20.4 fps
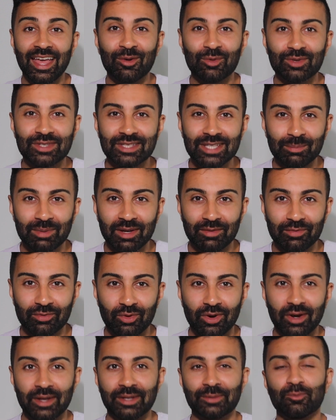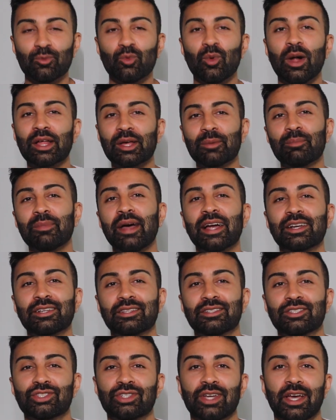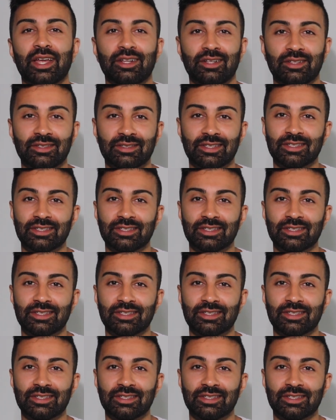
Hey, what's up everyone? Welcome back to the channel.